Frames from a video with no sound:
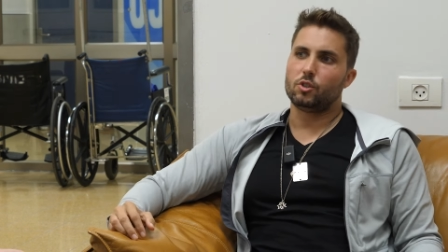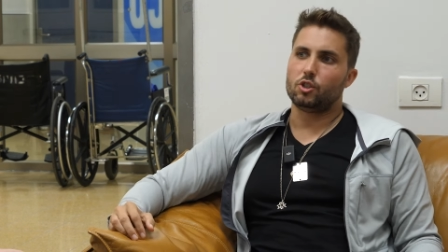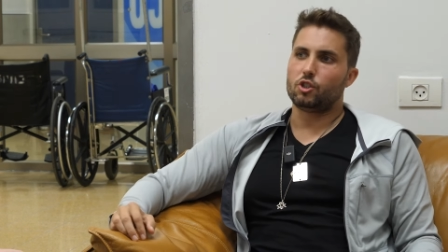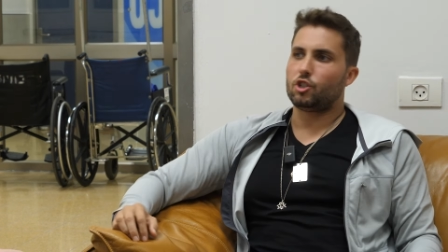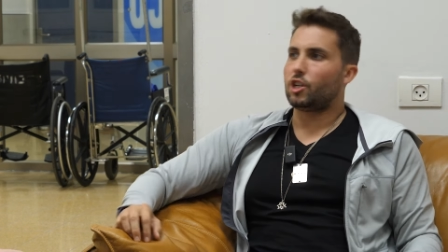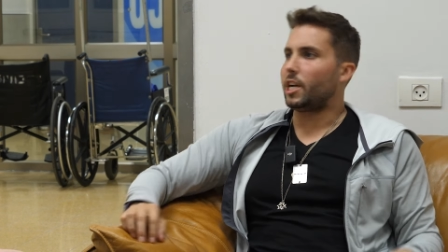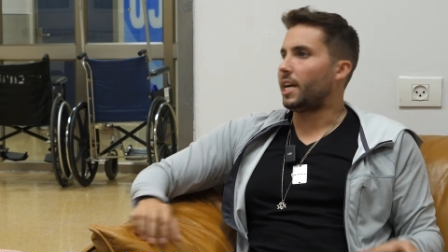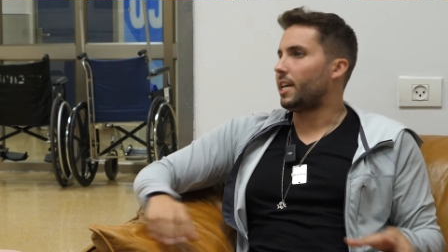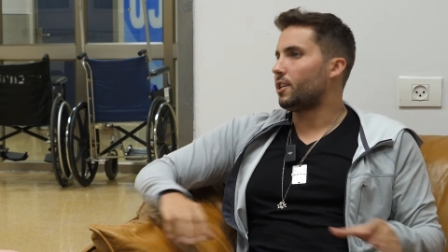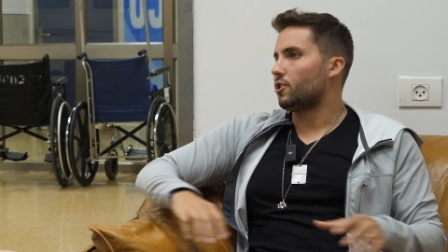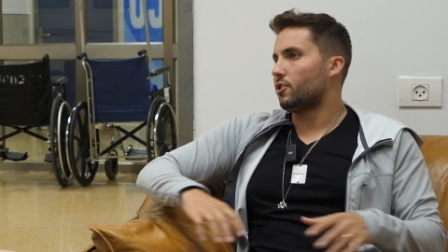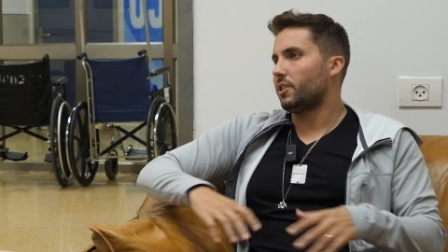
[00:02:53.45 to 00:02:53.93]
to
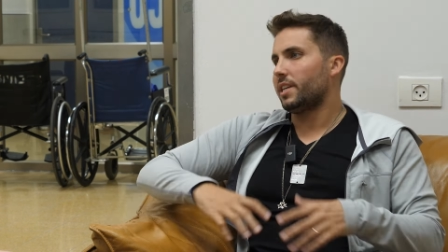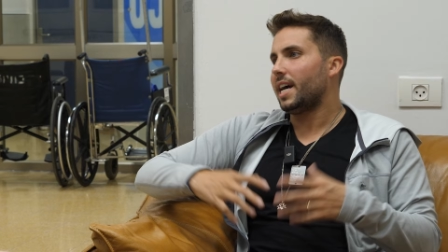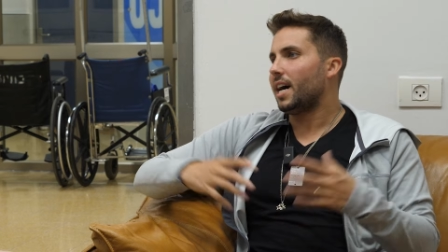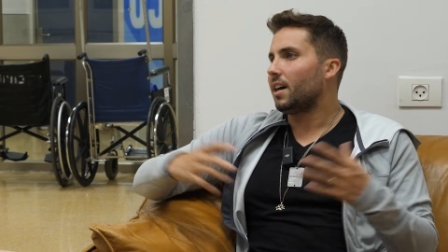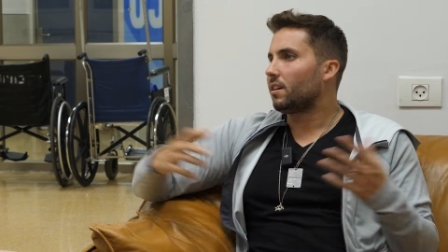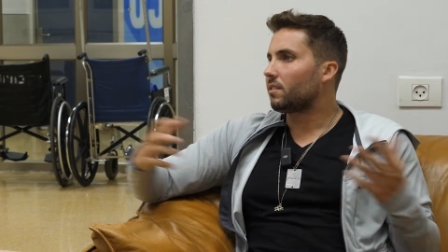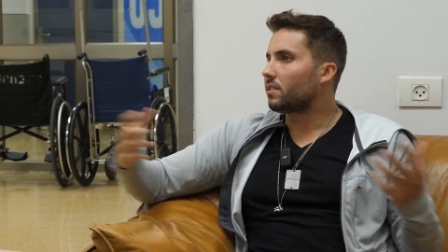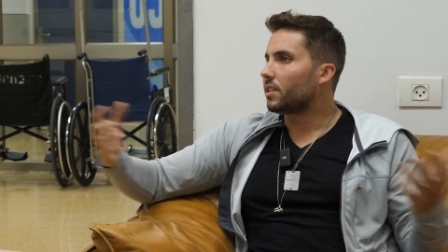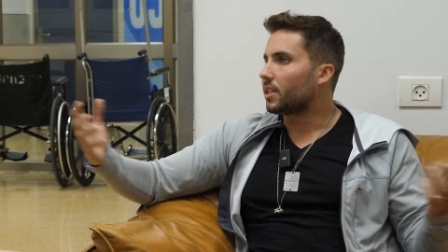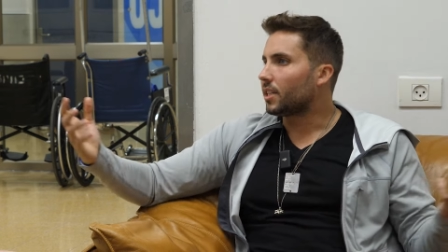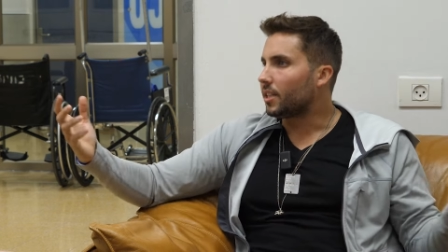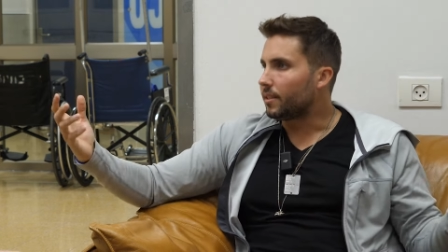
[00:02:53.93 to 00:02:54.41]
change the
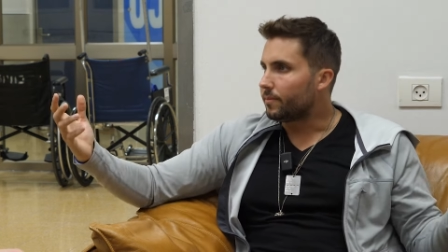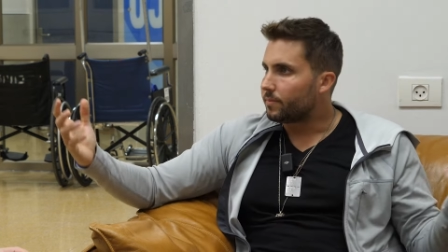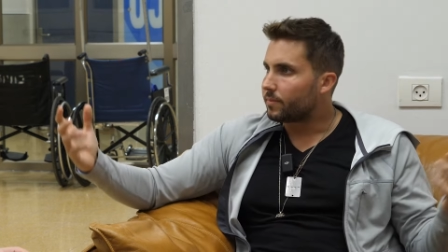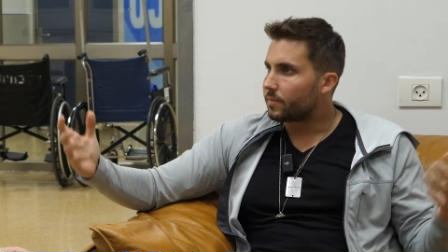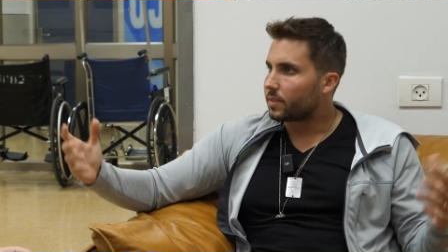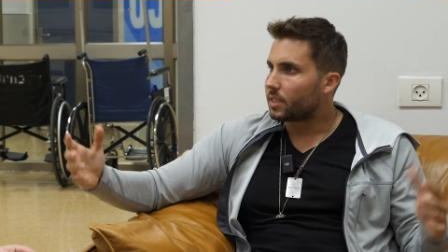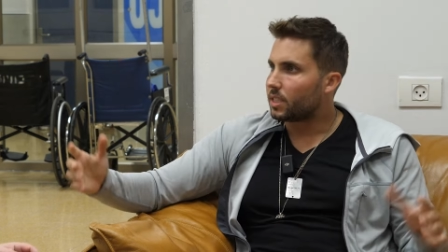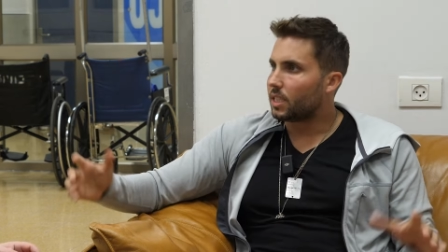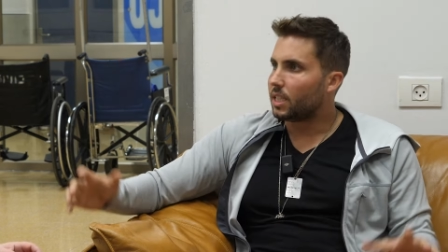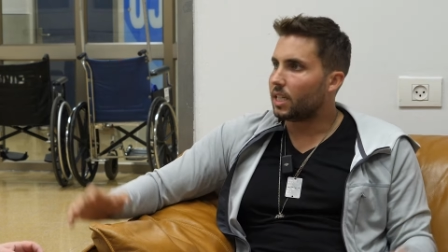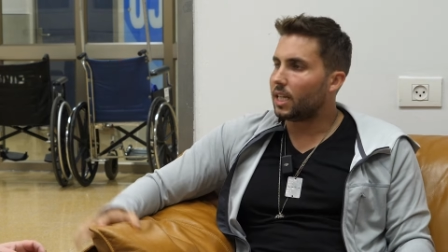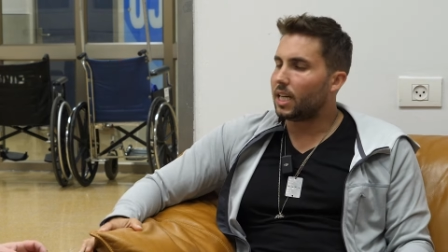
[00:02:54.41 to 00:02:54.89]
outcome,
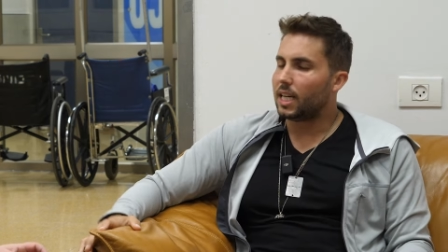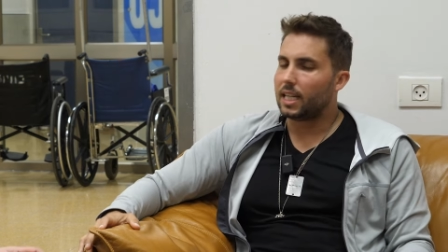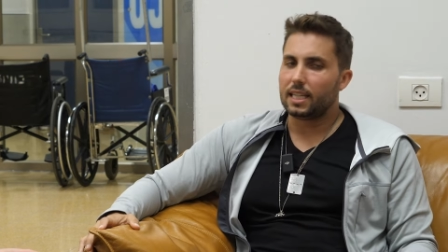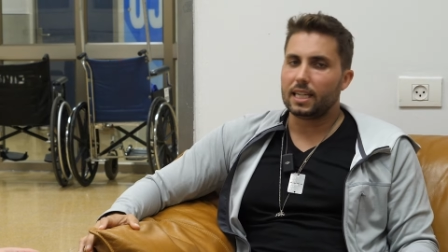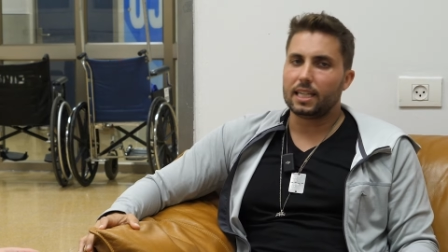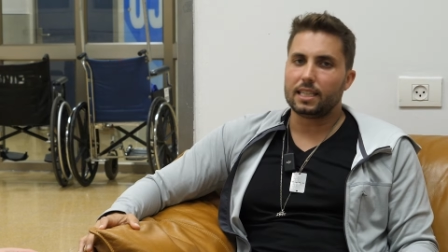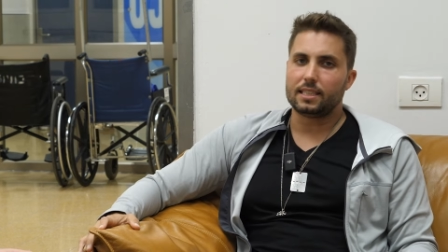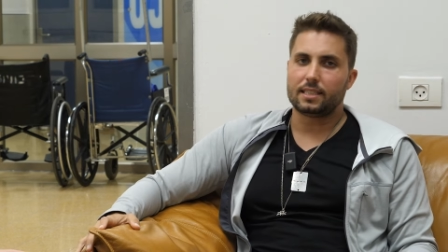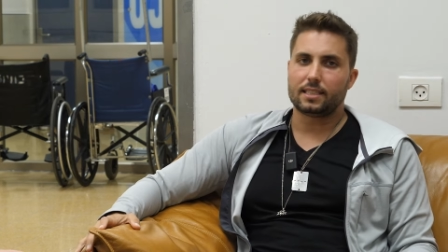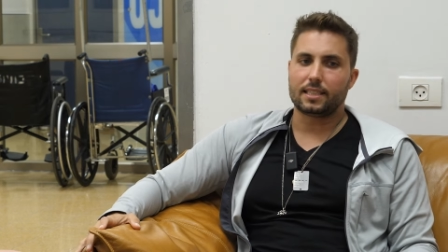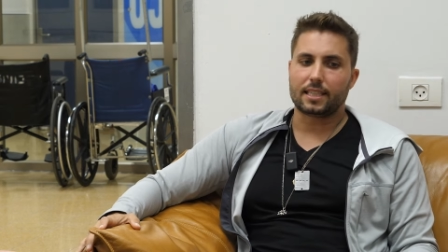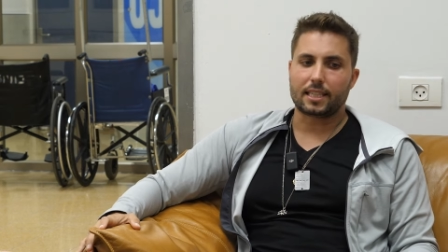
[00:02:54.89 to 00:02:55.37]

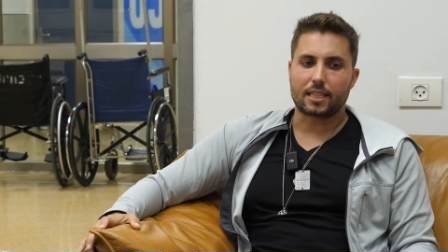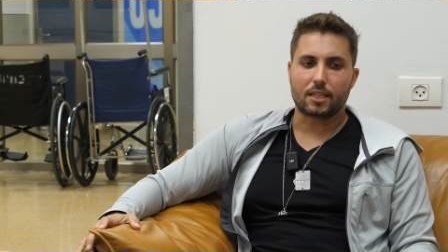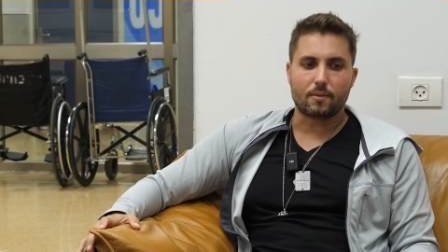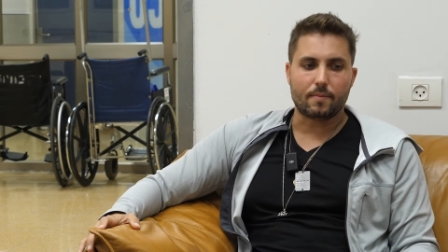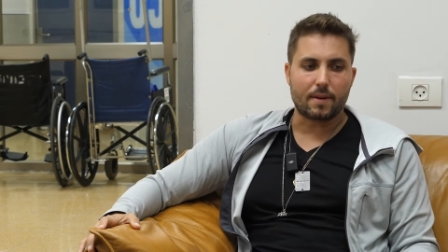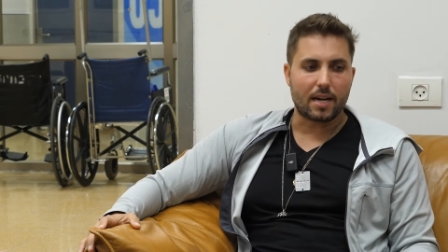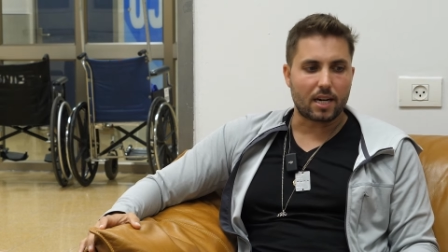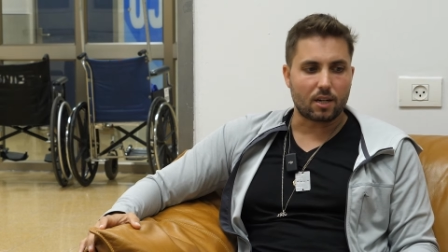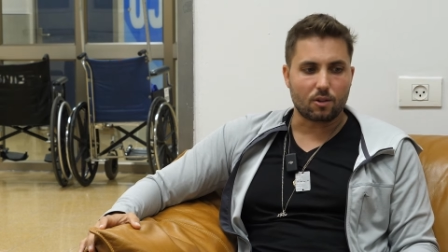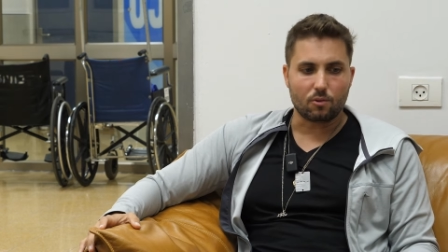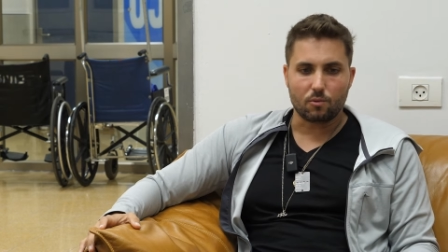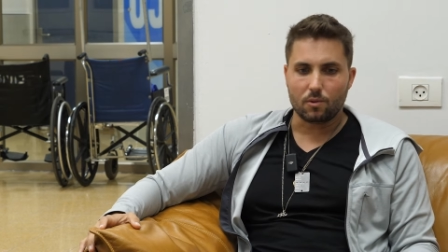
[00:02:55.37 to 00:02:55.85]
it, it's like no
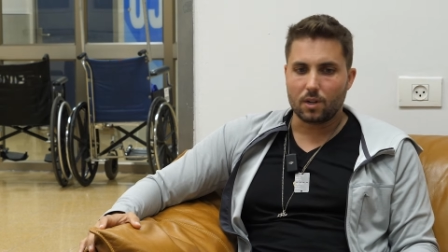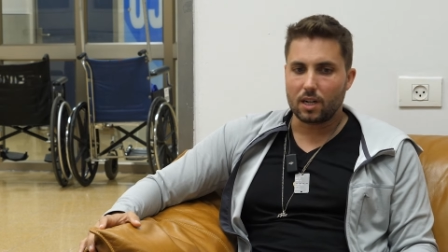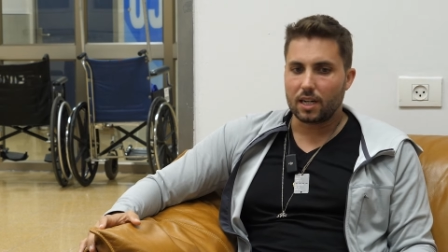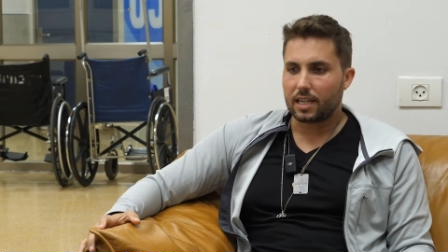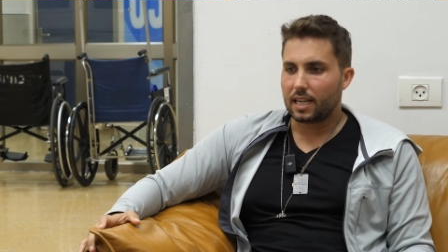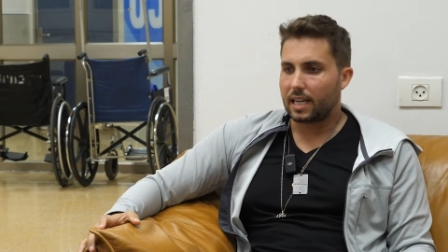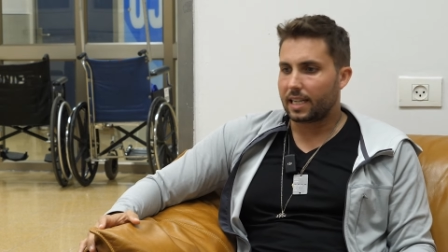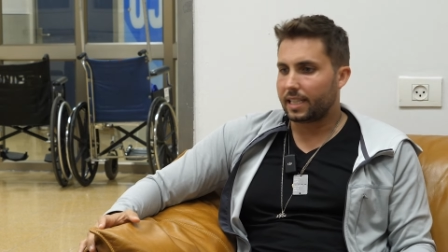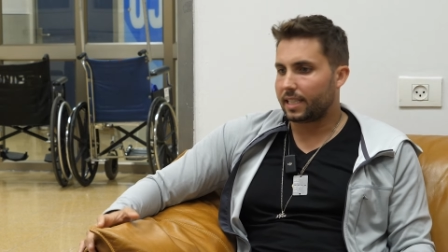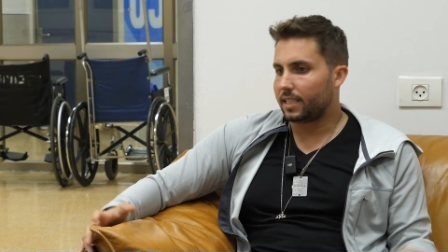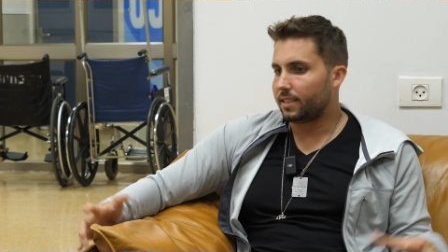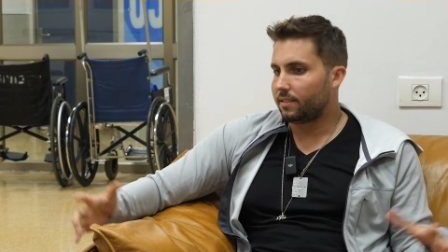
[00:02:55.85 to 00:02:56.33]
matter
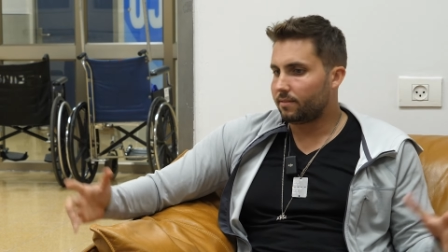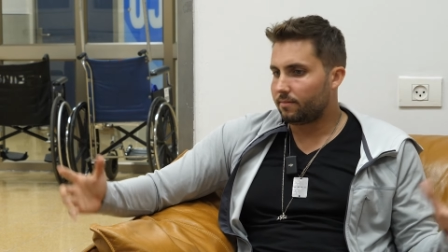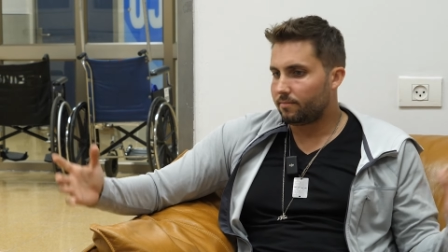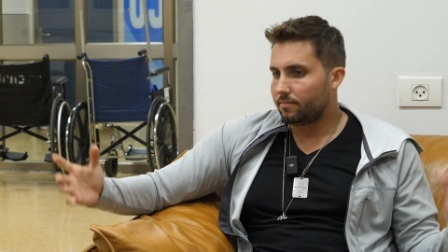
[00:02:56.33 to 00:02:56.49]
what, I,